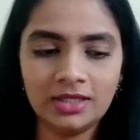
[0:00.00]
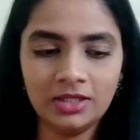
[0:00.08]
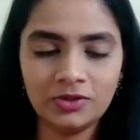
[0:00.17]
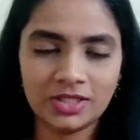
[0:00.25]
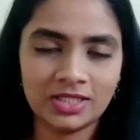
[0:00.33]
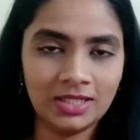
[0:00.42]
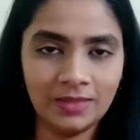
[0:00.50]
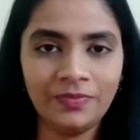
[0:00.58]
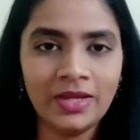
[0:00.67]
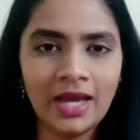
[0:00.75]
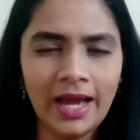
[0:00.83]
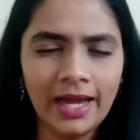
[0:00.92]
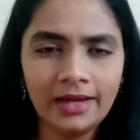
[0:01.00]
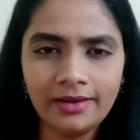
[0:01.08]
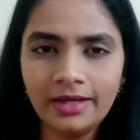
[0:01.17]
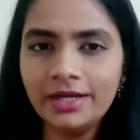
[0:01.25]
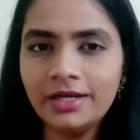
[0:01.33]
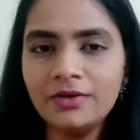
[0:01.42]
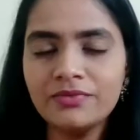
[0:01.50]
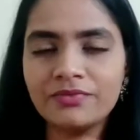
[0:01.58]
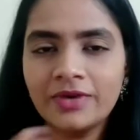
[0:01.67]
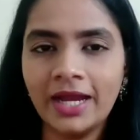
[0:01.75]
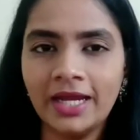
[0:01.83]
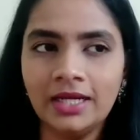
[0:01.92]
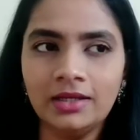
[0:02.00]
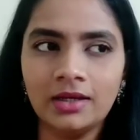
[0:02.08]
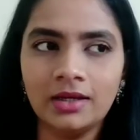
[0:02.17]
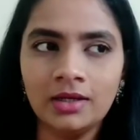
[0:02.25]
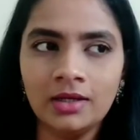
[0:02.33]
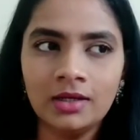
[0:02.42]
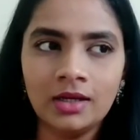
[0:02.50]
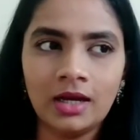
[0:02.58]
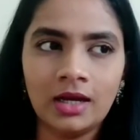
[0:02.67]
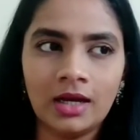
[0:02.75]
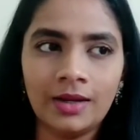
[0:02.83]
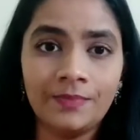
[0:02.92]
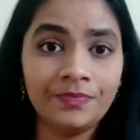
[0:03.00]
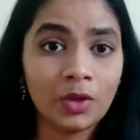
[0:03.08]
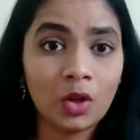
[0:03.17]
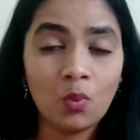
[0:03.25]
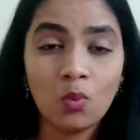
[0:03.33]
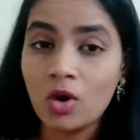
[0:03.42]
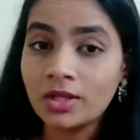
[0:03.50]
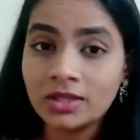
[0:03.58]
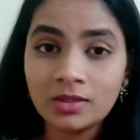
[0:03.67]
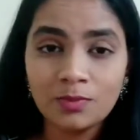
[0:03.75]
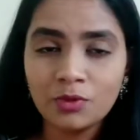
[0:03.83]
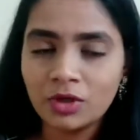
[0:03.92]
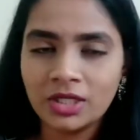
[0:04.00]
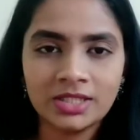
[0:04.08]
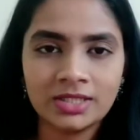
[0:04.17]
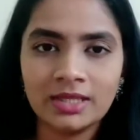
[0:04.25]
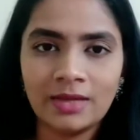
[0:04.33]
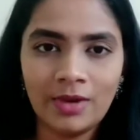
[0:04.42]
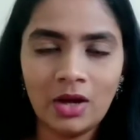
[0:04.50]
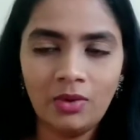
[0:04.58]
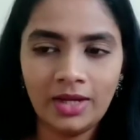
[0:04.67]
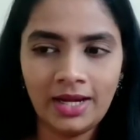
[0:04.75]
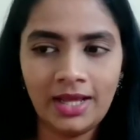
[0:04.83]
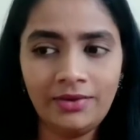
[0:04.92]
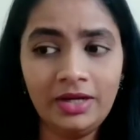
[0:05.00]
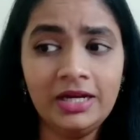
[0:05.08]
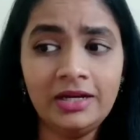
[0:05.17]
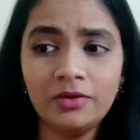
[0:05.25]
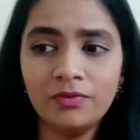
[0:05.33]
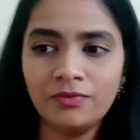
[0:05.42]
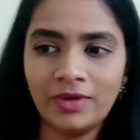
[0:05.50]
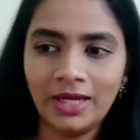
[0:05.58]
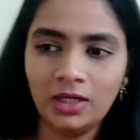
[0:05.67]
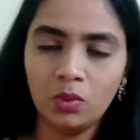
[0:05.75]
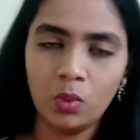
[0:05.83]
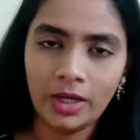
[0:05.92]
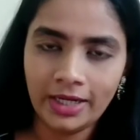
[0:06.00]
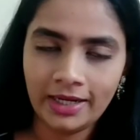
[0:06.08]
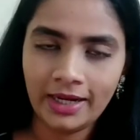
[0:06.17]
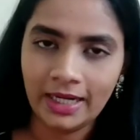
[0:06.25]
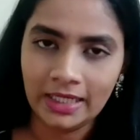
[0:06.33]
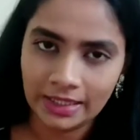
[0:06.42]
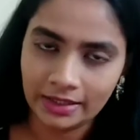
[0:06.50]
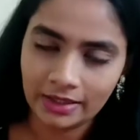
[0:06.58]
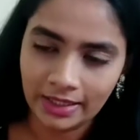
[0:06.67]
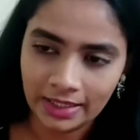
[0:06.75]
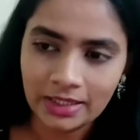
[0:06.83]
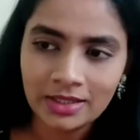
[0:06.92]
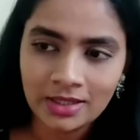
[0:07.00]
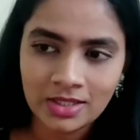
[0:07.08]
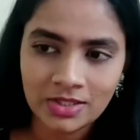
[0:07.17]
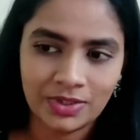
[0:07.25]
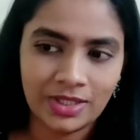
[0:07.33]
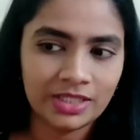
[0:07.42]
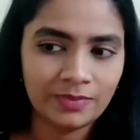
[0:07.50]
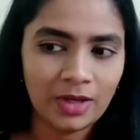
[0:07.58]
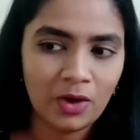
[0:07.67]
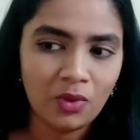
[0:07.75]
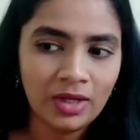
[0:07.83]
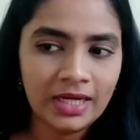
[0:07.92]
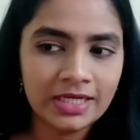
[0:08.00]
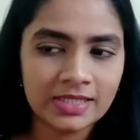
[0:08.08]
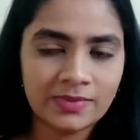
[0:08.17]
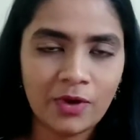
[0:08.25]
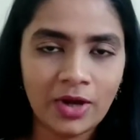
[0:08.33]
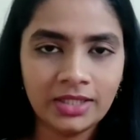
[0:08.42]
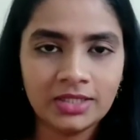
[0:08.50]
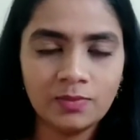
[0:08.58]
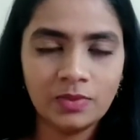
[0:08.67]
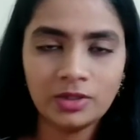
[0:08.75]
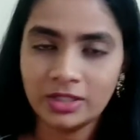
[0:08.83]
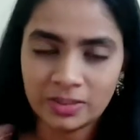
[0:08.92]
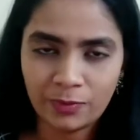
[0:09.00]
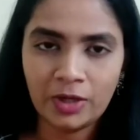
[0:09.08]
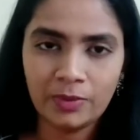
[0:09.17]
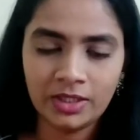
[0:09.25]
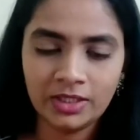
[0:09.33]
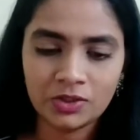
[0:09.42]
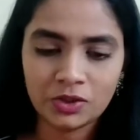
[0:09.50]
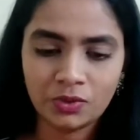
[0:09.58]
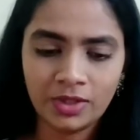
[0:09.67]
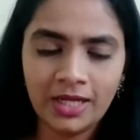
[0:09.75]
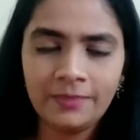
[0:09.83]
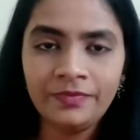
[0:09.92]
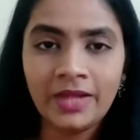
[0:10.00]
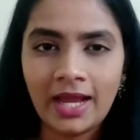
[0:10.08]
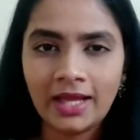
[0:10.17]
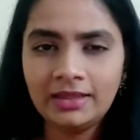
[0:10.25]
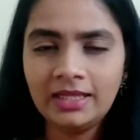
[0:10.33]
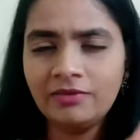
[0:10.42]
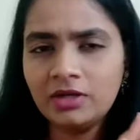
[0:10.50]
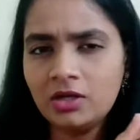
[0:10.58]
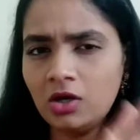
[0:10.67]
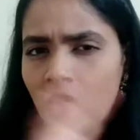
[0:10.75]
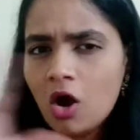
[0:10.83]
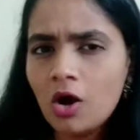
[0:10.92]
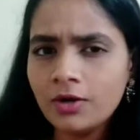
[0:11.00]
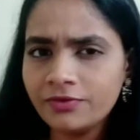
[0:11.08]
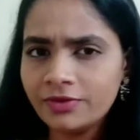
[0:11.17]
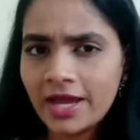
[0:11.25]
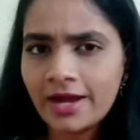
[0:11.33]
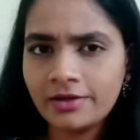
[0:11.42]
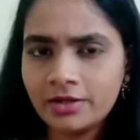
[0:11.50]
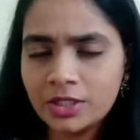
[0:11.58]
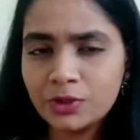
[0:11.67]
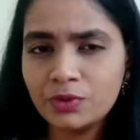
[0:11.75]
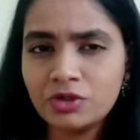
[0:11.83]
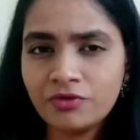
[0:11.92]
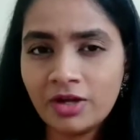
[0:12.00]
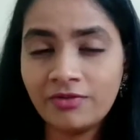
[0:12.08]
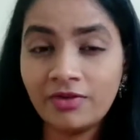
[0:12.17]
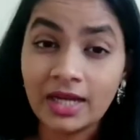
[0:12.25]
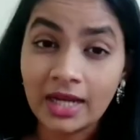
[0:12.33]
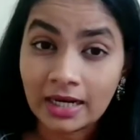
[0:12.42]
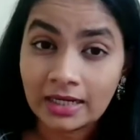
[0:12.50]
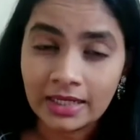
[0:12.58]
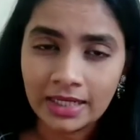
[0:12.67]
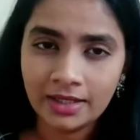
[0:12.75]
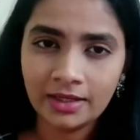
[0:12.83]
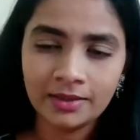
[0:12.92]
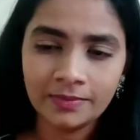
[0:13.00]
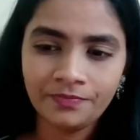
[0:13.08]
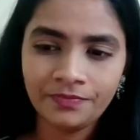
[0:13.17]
interesting. I really didn't find what the book is about, and I really didn't find what it ended in. So that's my only disappointment in the story. And there were a lot of characters which were very unneeded,